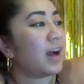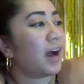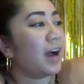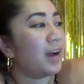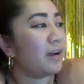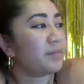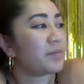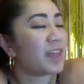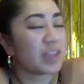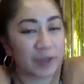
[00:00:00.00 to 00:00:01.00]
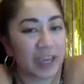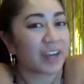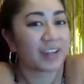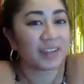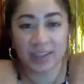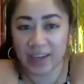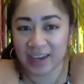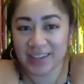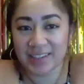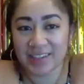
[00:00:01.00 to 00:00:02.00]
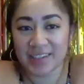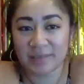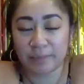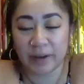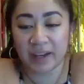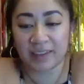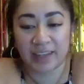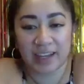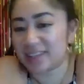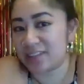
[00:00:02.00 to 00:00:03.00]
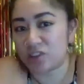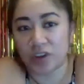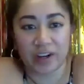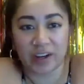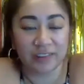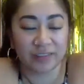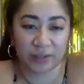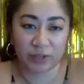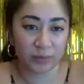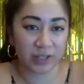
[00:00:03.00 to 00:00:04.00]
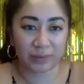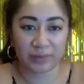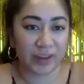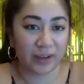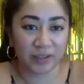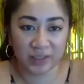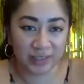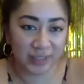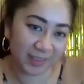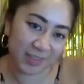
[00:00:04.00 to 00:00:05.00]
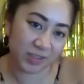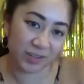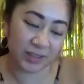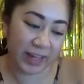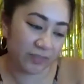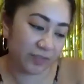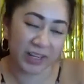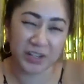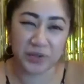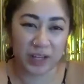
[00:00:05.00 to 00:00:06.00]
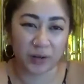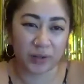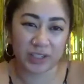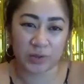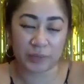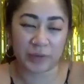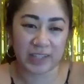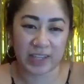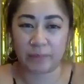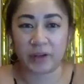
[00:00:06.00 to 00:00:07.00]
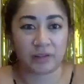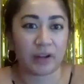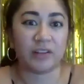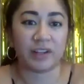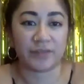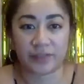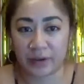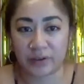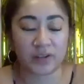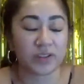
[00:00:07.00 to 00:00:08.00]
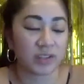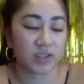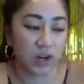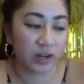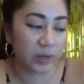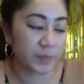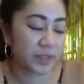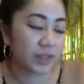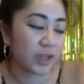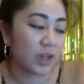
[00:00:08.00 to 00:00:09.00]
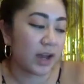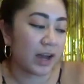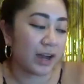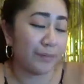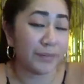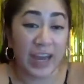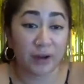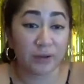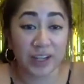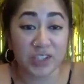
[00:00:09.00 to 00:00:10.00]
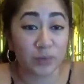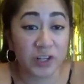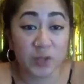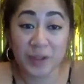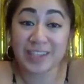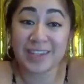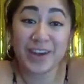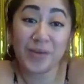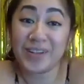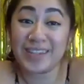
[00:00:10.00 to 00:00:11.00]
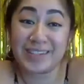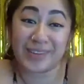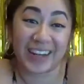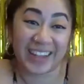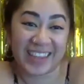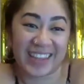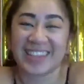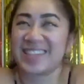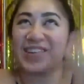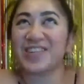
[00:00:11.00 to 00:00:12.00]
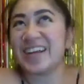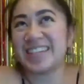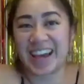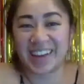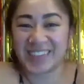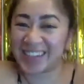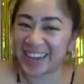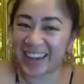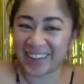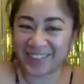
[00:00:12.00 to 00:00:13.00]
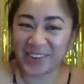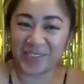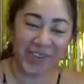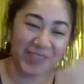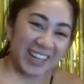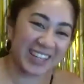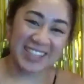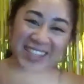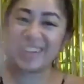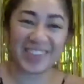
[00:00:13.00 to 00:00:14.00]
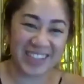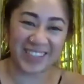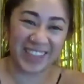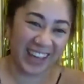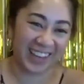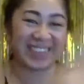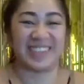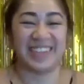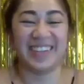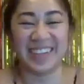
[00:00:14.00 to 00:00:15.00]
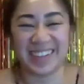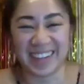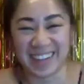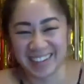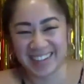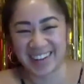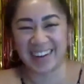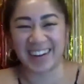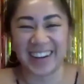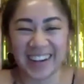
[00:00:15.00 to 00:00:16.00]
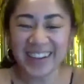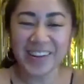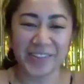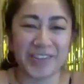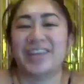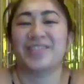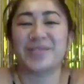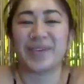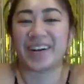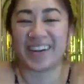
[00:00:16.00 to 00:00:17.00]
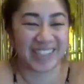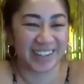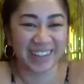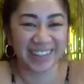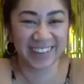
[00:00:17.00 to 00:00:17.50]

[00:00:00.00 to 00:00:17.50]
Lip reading: In the beginning, yes, but that's the trade-off. Like when you become a founder, like this is your life. And I knew that going into it because I'd been around a lot founders and startups. Now, not so much because no one's doing anything. It's a great time to not have FOMO because no one's leaving the house. Sorry. Wish that was a better answer.